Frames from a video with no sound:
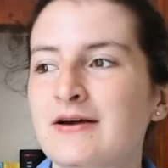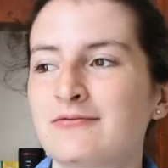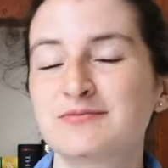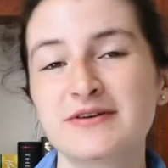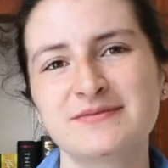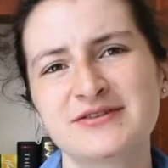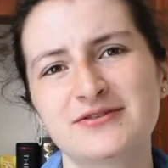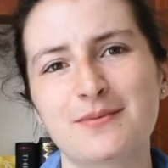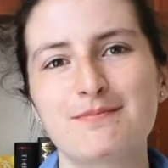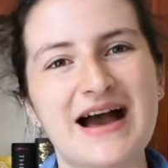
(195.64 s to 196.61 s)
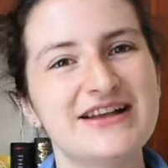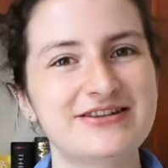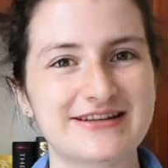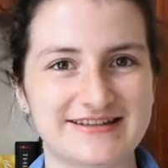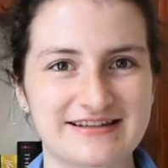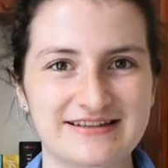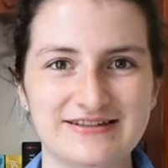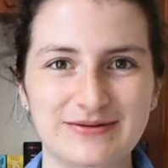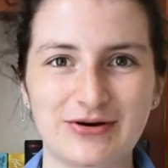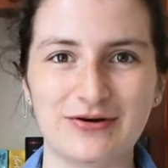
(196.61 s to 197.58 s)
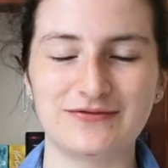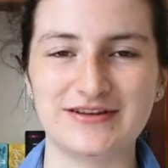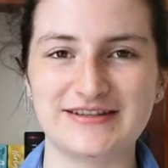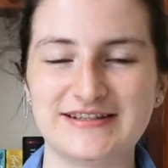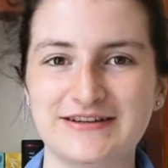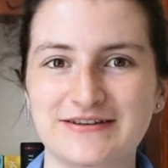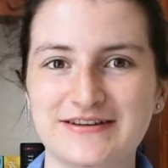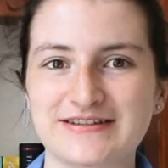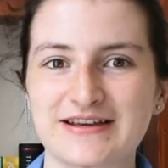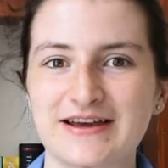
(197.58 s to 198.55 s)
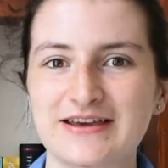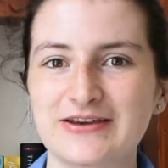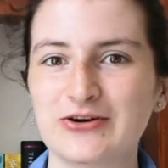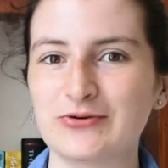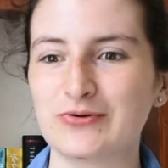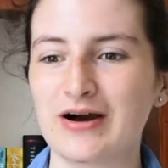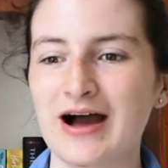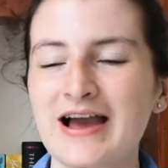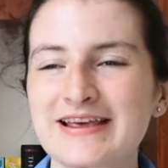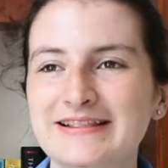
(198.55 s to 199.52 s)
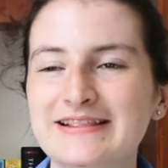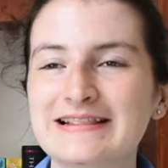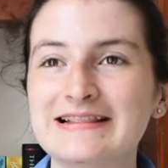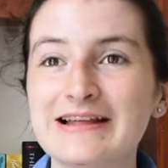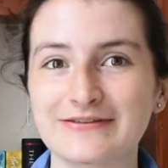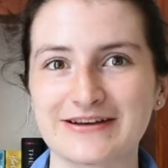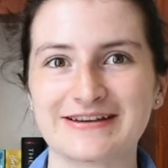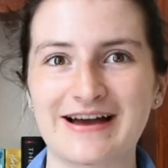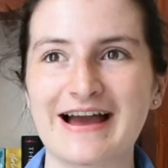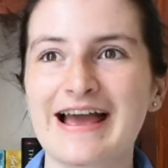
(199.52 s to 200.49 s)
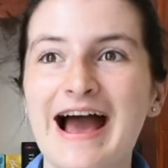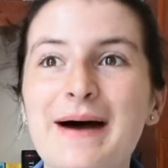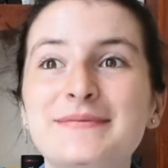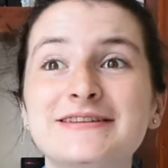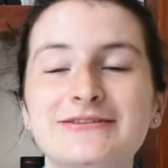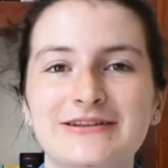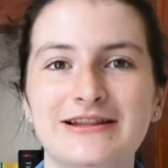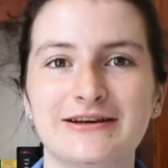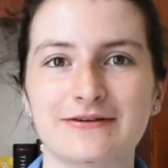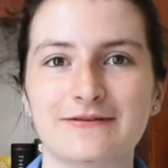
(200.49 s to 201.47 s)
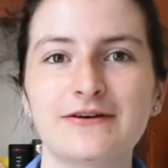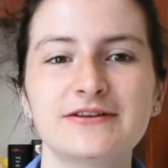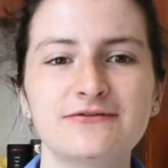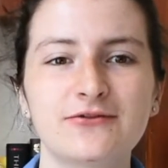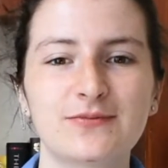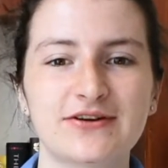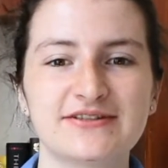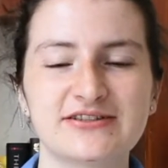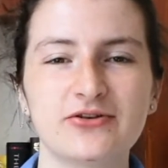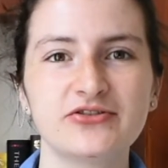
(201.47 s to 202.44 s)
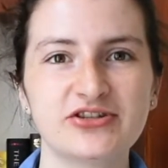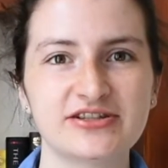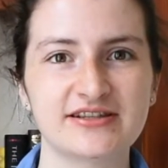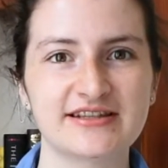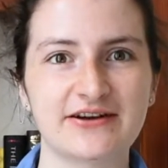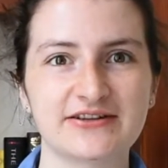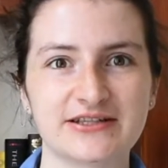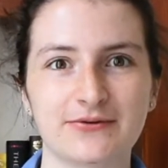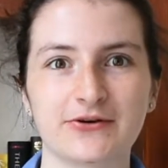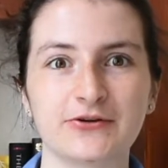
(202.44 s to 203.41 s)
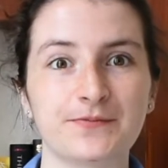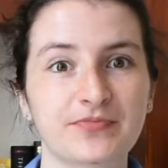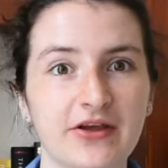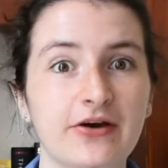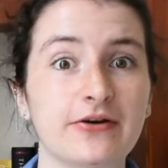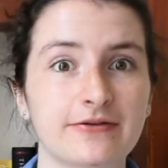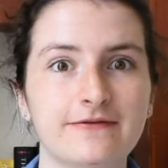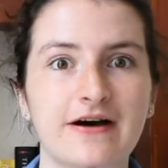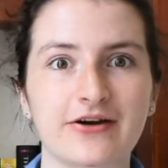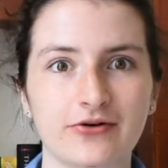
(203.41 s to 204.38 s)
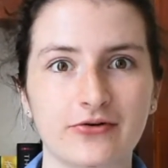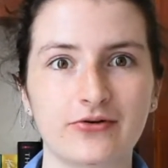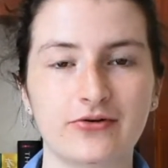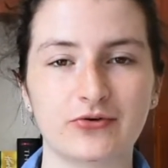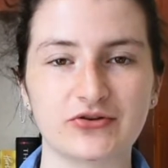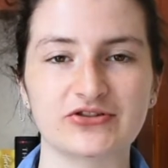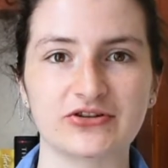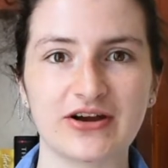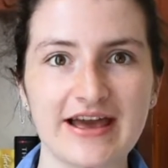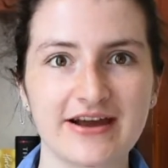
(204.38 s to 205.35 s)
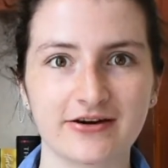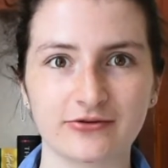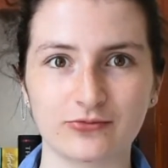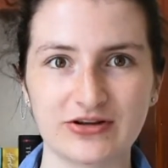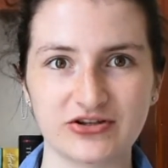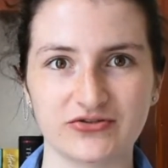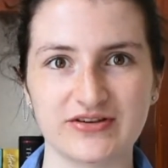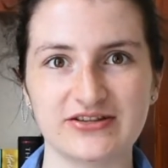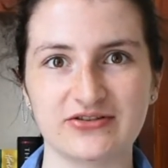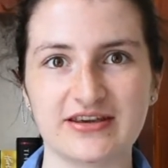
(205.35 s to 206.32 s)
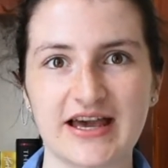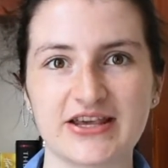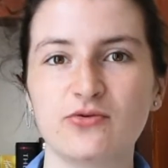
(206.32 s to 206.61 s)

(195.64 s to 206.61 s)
Which brings me to the magic system of this series. You know, I love it. I absolutely love it. First of all, because it's not just the stereotypical earth, fire, water, air witcheries you can get.